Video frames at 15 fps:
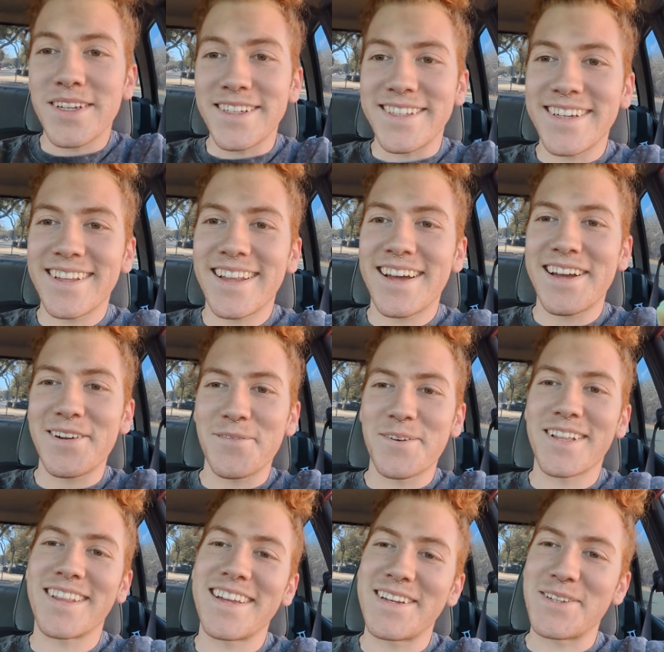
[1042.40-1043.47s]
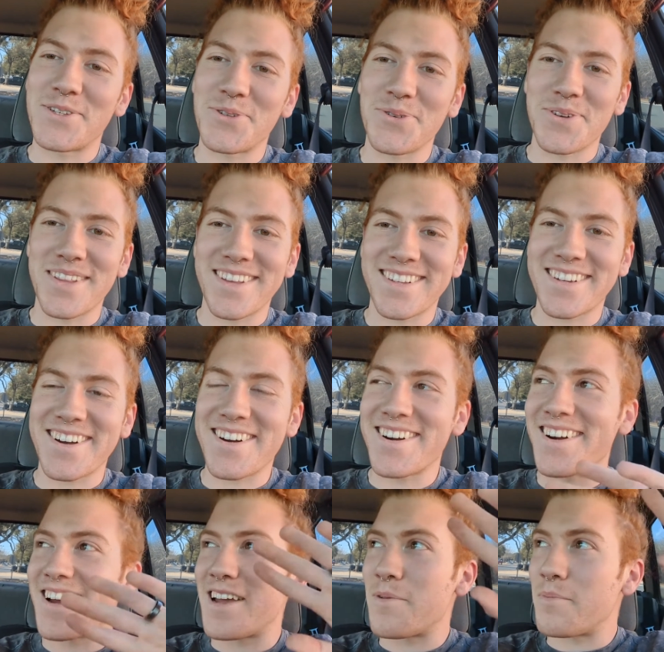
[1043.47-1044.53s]
until I really destroy this
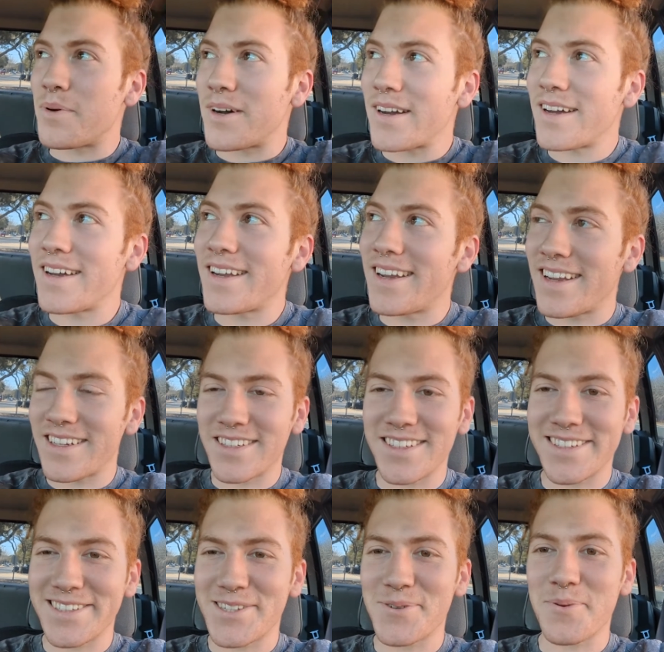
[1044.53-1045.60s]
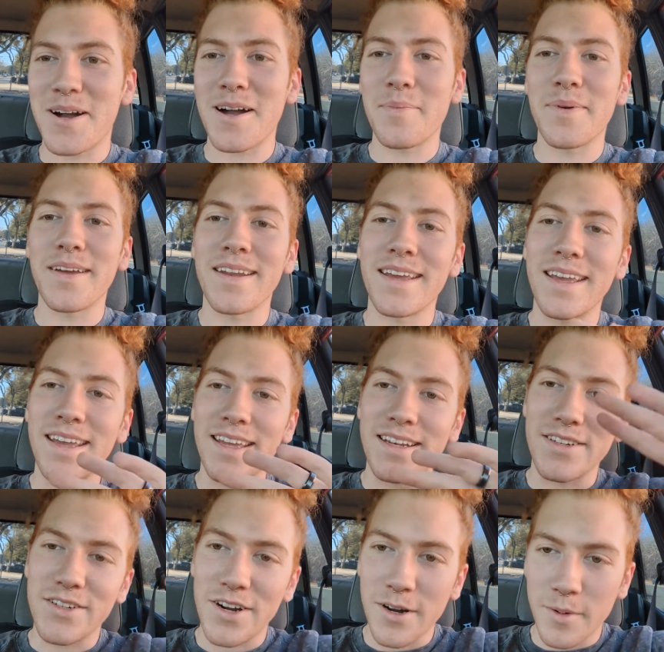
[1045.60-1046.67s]
car and put an engine swap in it
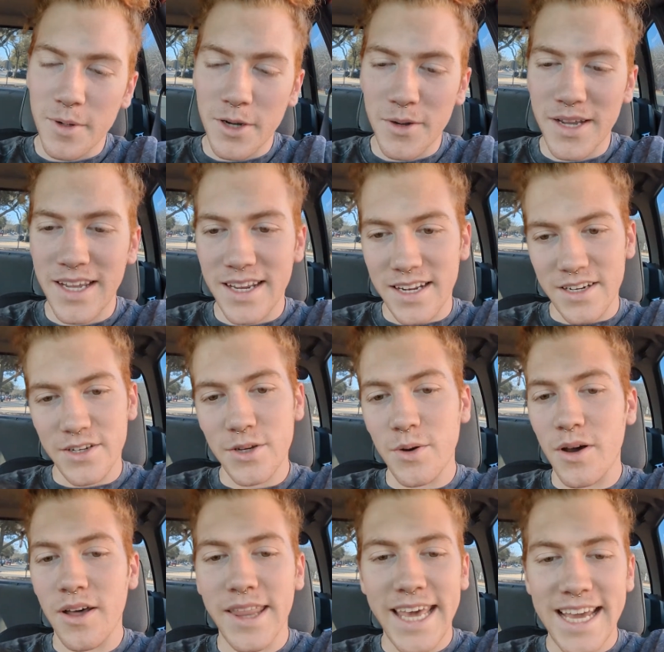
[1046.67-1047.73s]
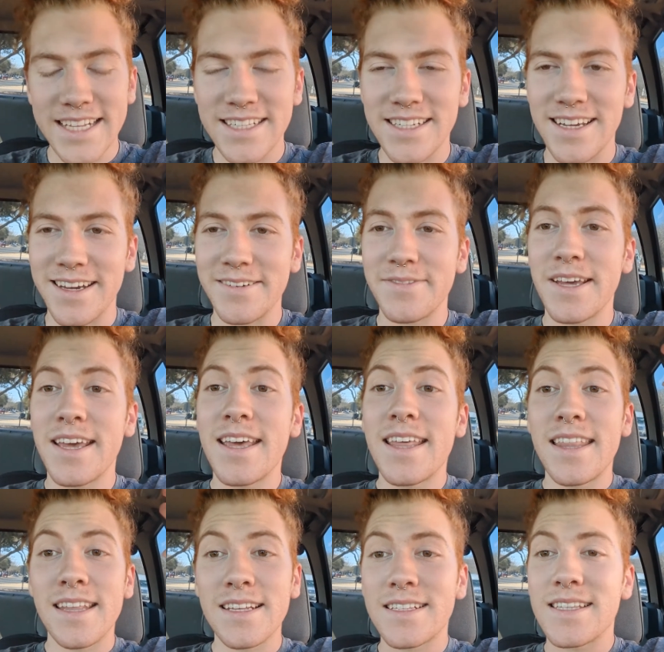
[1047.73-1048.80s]
and turbo it and do all that stuff,
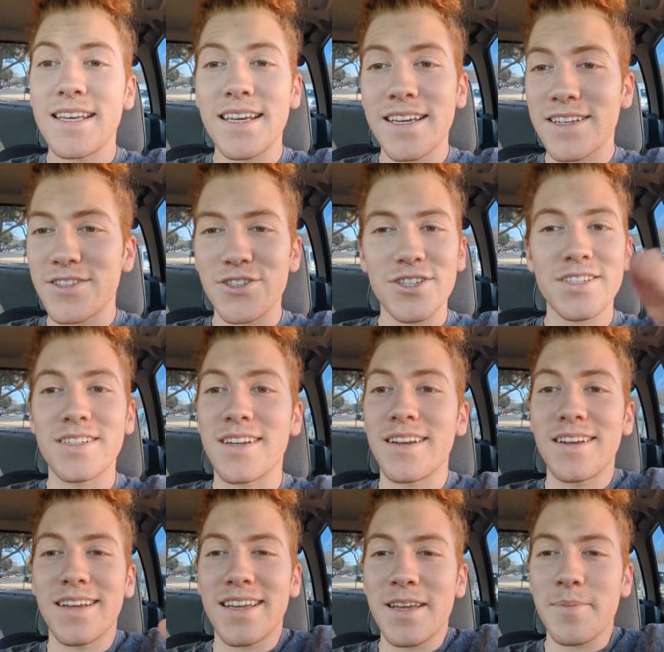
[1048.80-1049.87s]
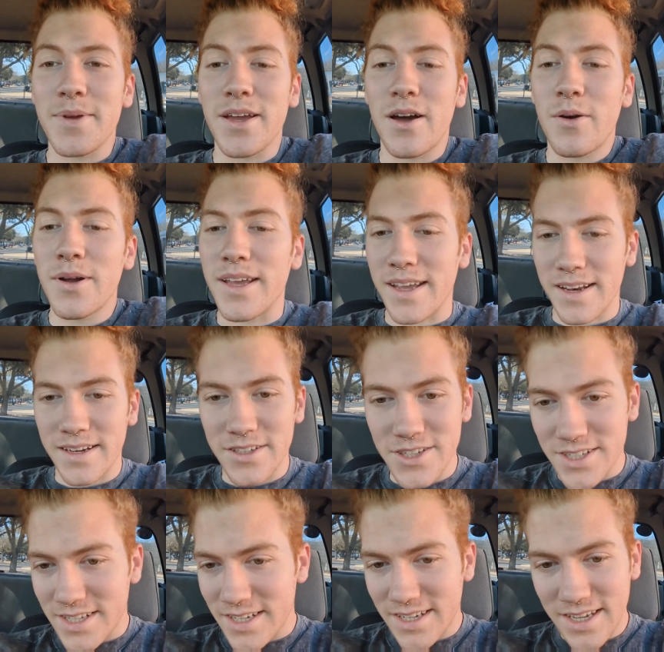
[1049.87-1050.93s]
this thing is just going to keep going and
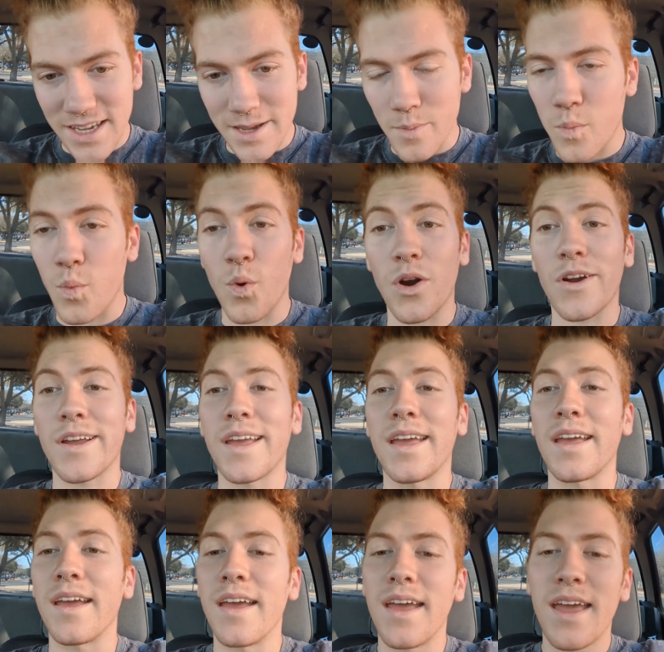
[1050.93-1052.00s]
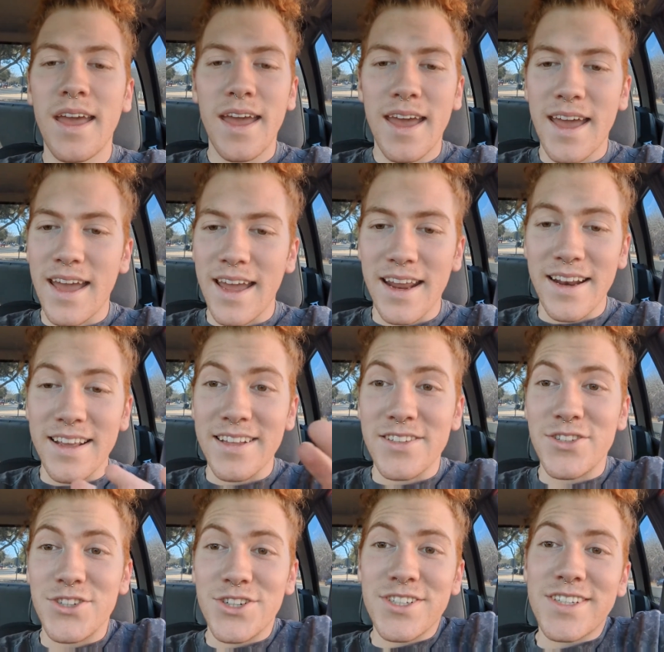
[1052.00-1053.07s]
just keep working, and
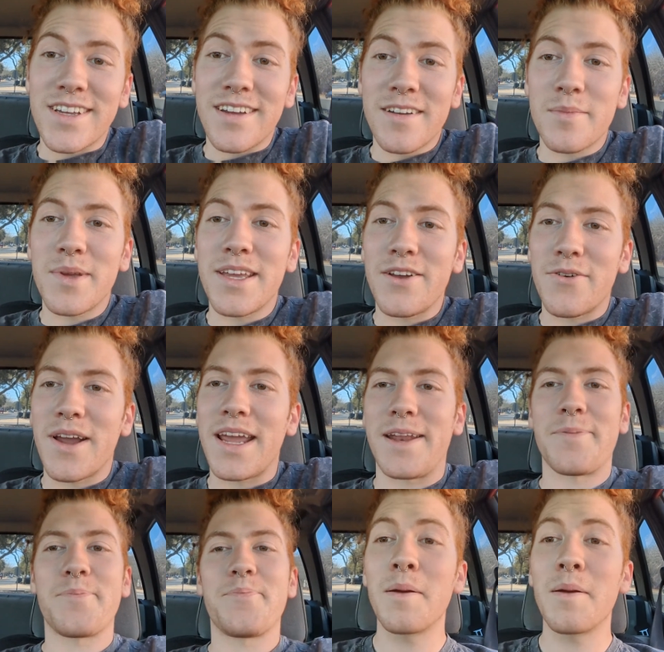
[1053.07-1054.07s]
it's just going to be great.